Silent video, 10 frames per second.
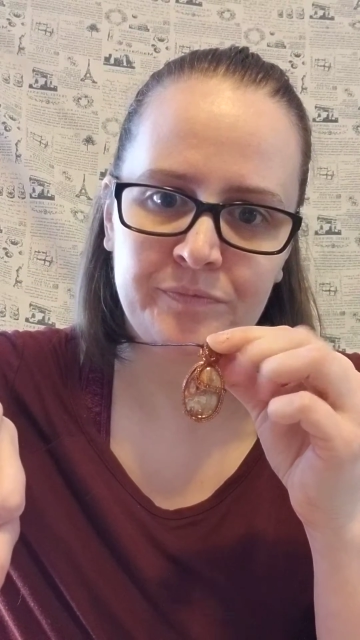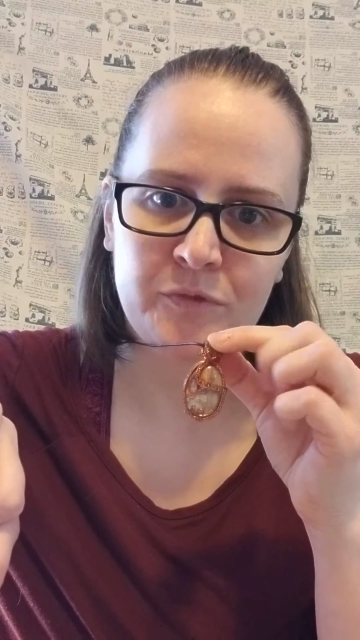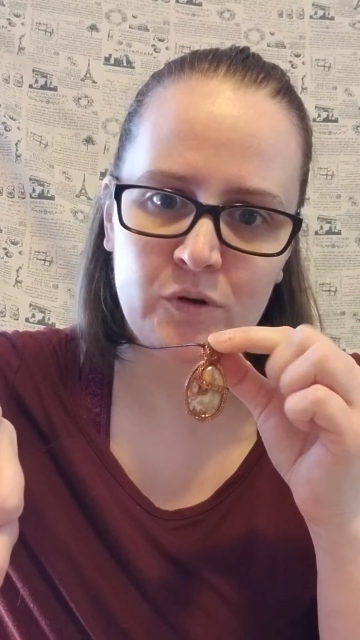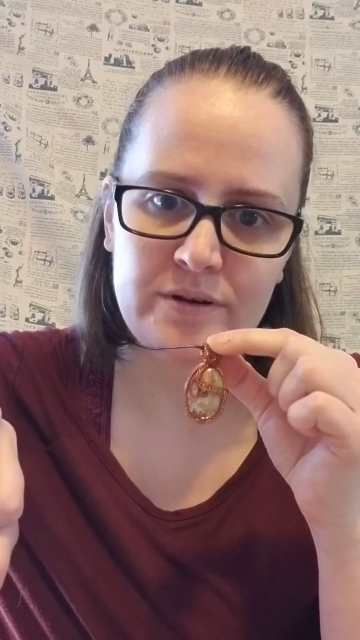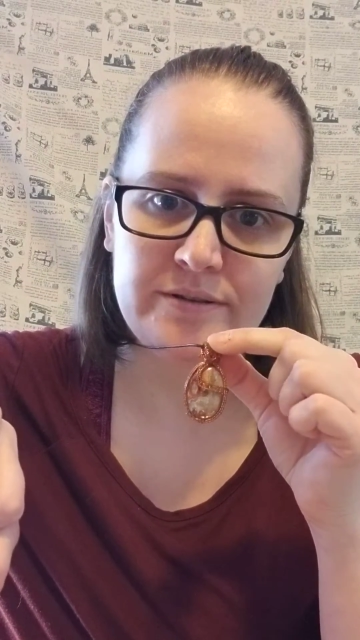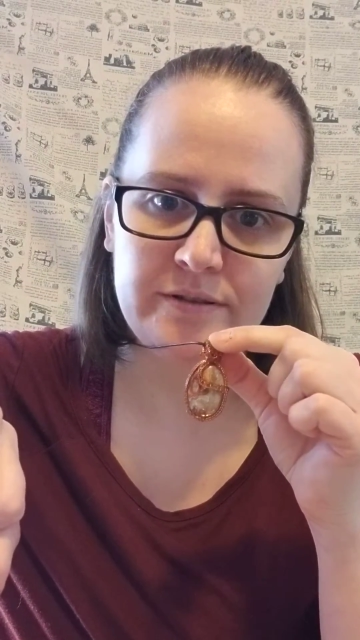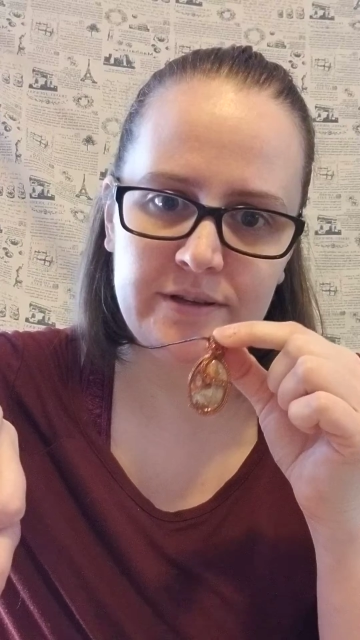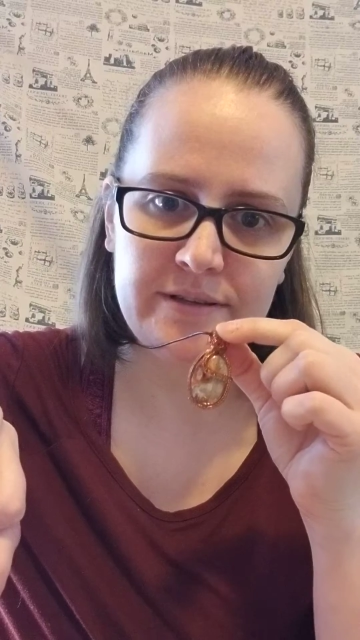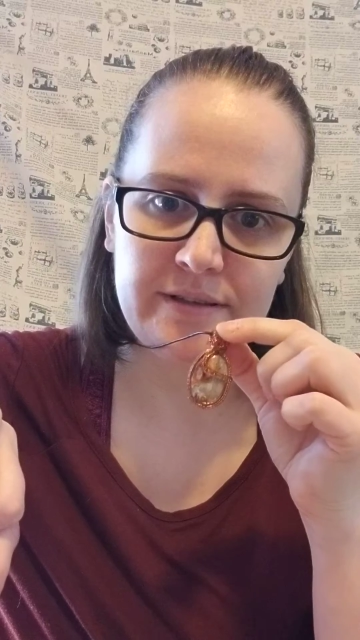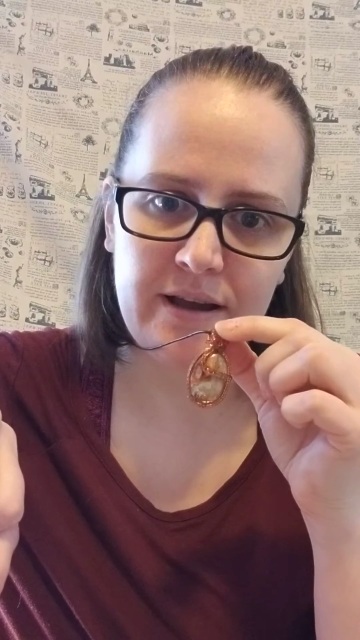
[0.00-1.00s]
crazy
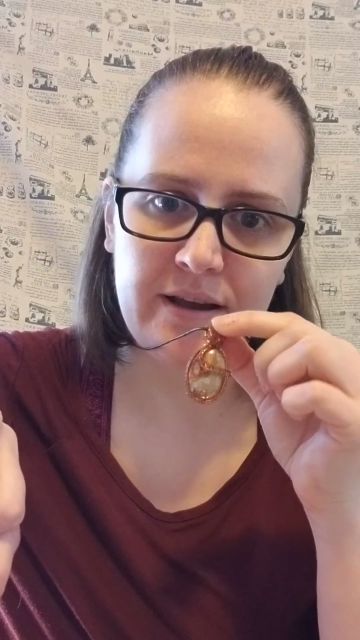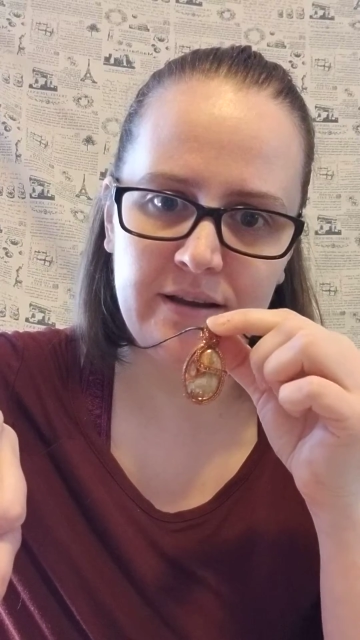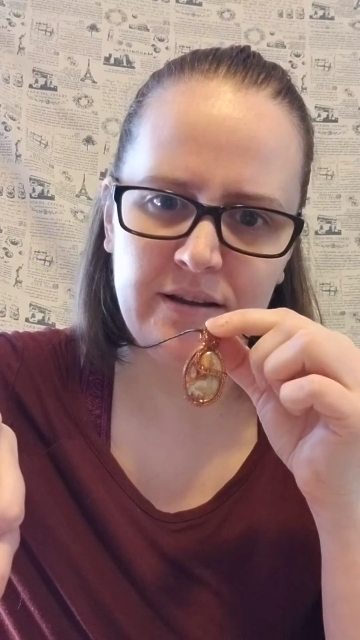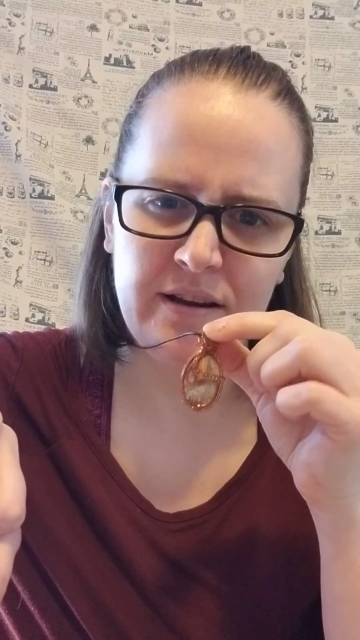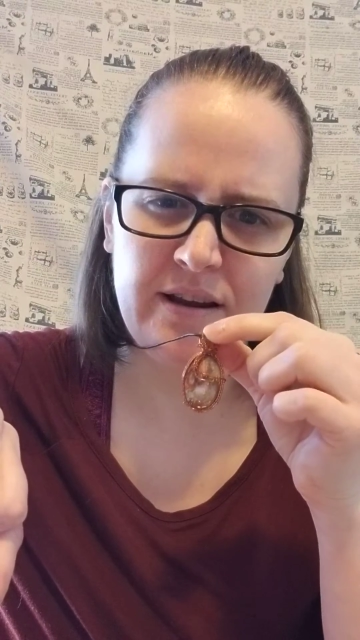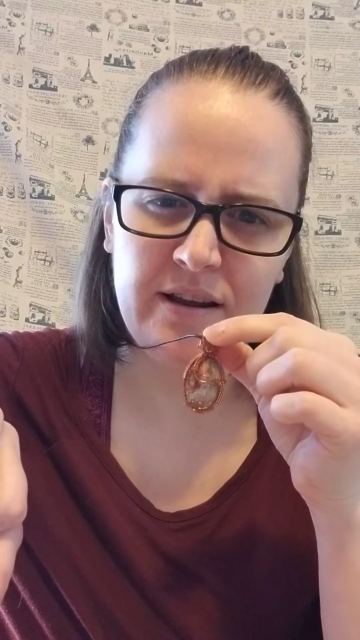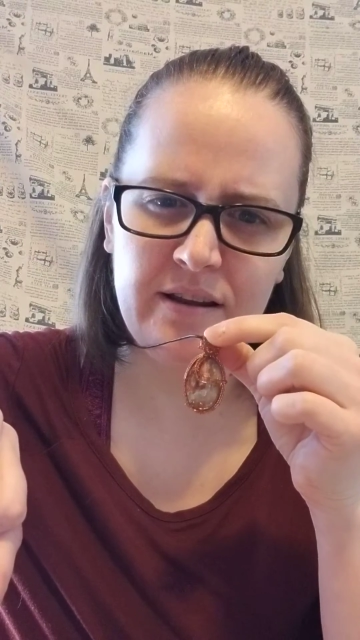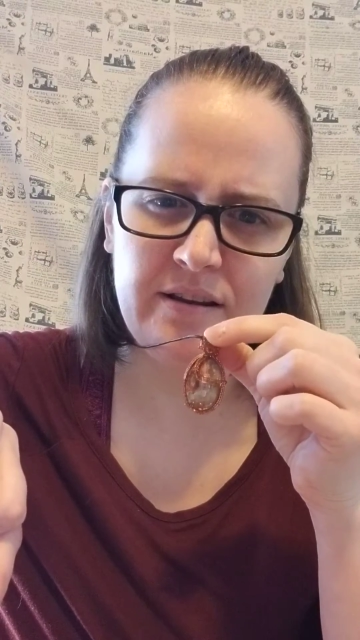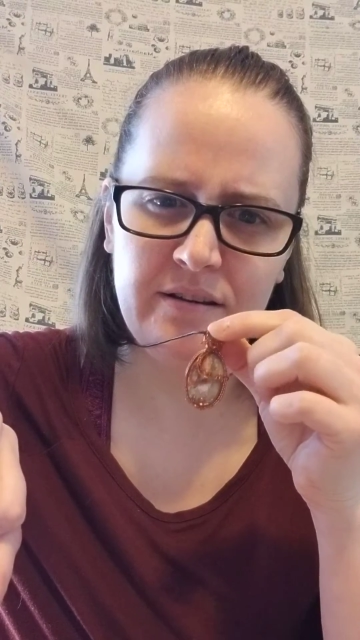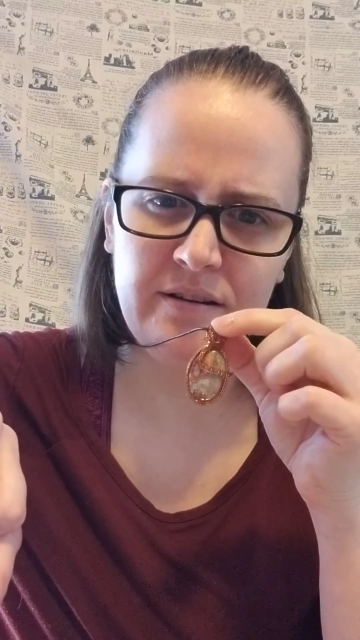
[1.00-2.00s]
lace agate,
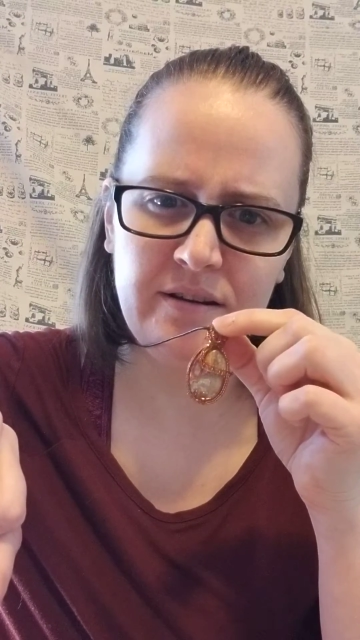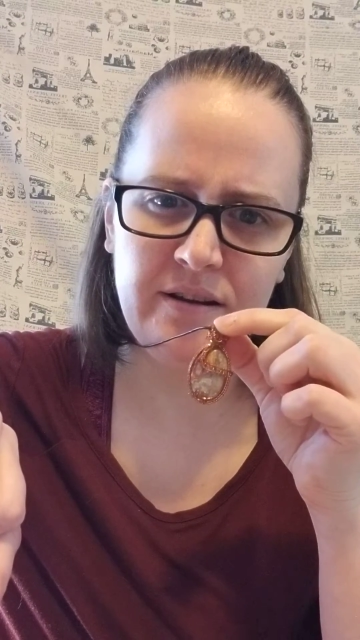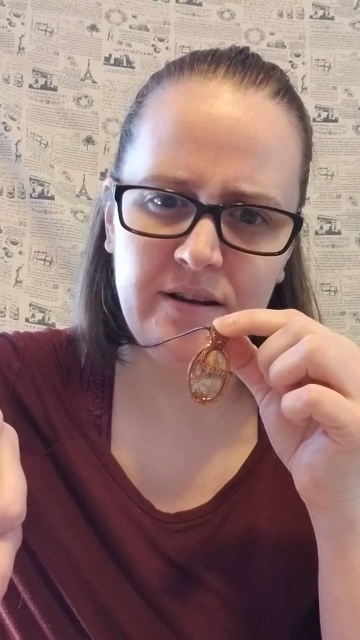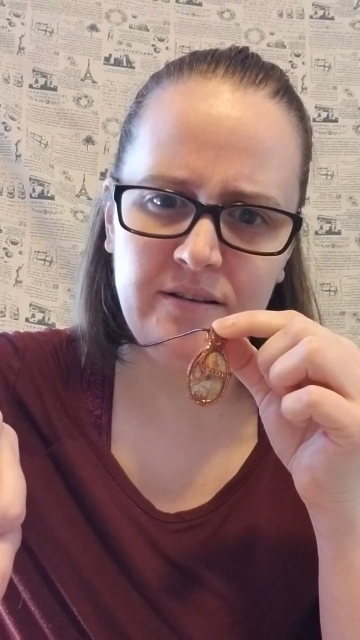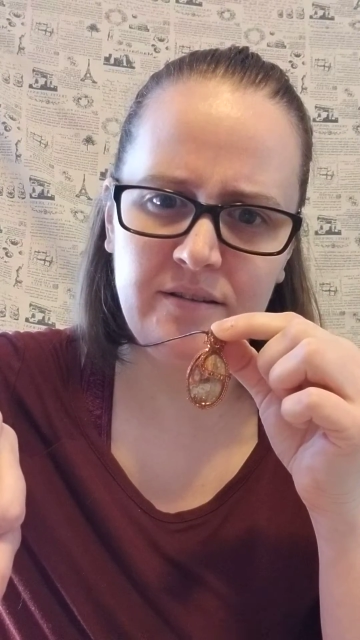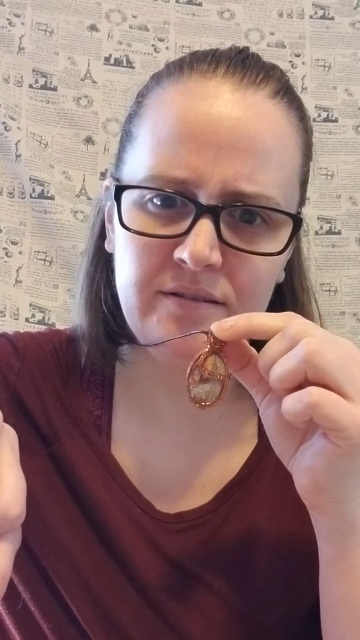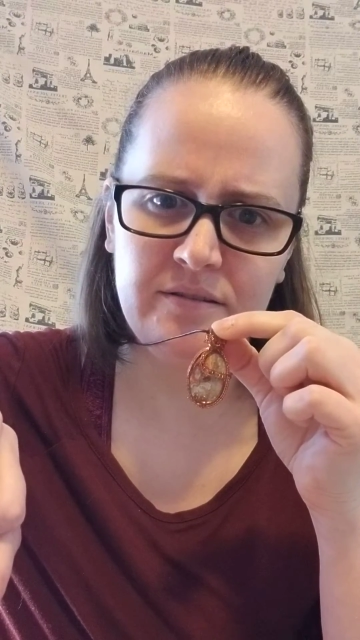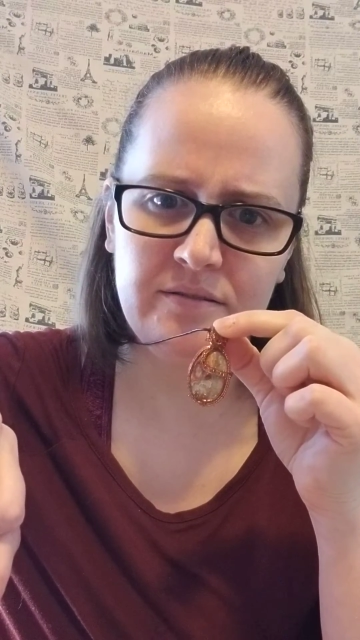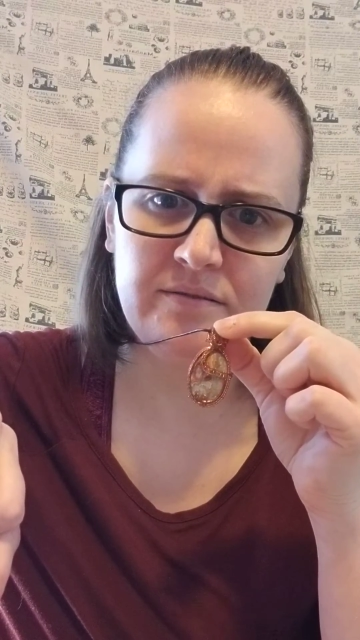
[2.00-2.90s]
and it's